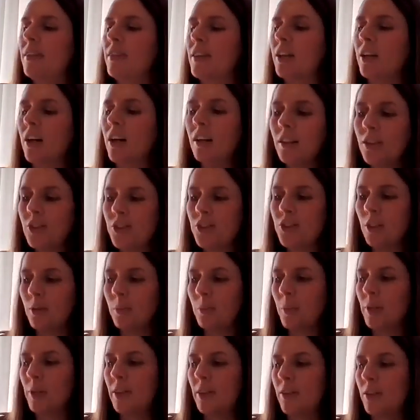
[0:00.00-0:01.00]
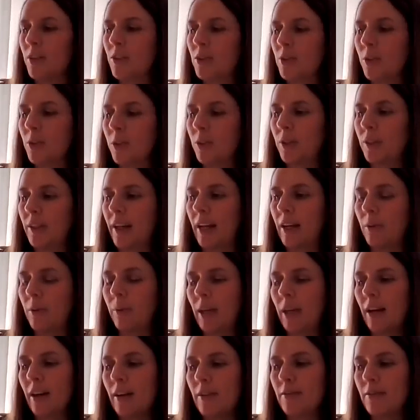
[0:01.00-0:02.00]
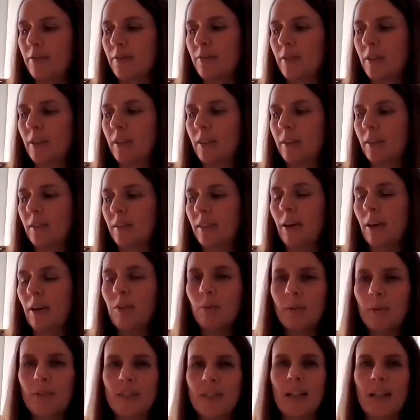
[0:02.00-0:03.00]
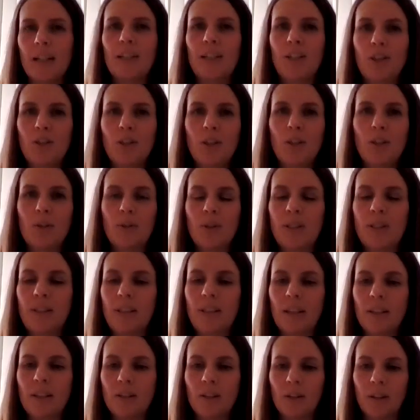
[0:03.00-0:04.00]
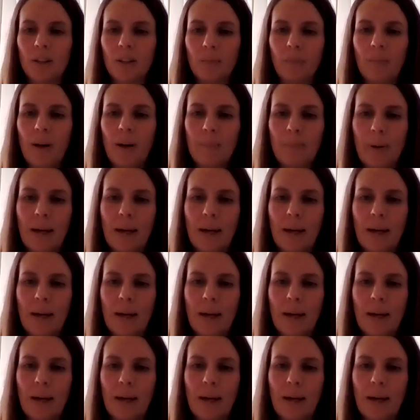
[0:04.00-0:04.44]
The culture within the school now, now that we've started to use Seesaw,